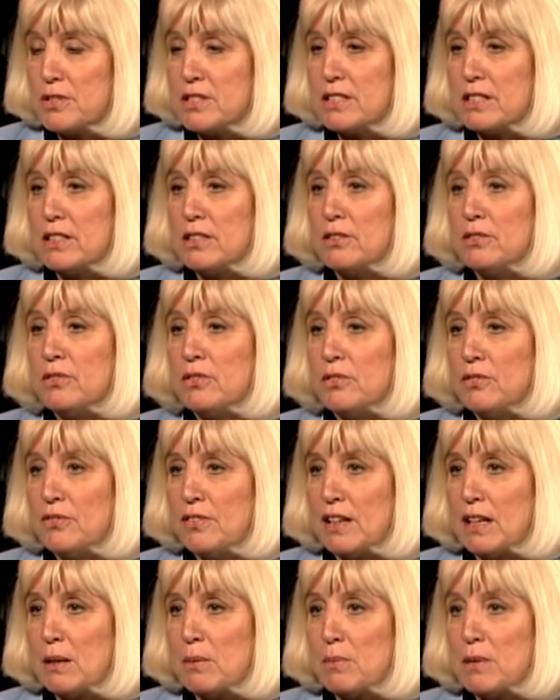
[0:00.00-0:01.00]
Center for
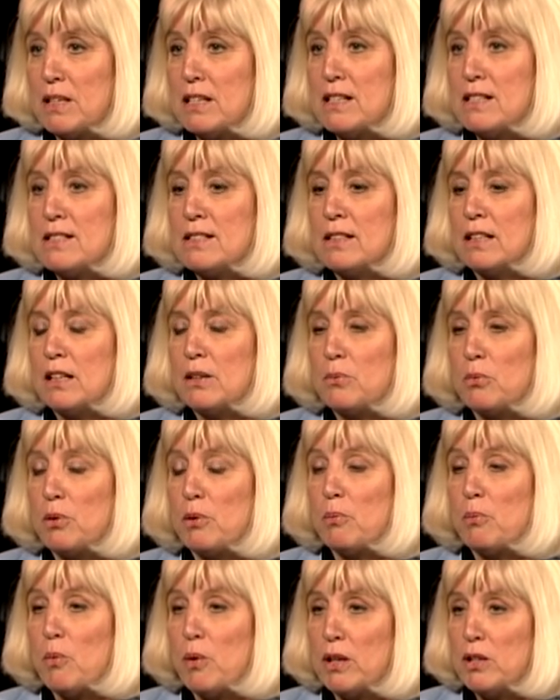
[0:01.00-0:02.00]
Families in
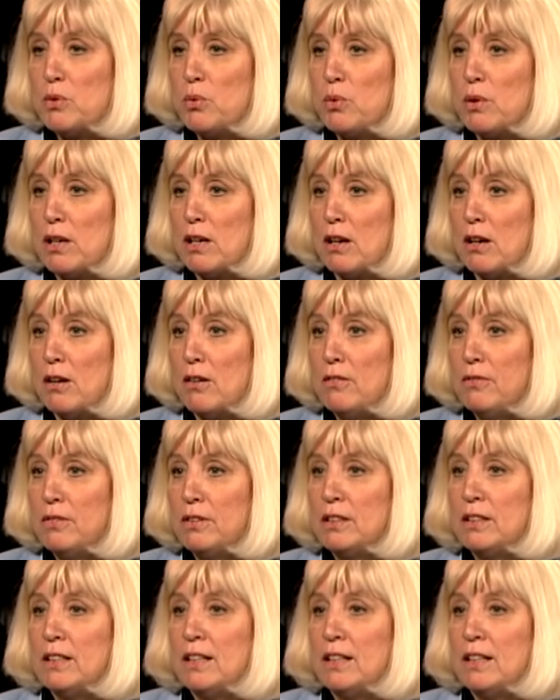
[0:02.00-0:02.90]
room 112,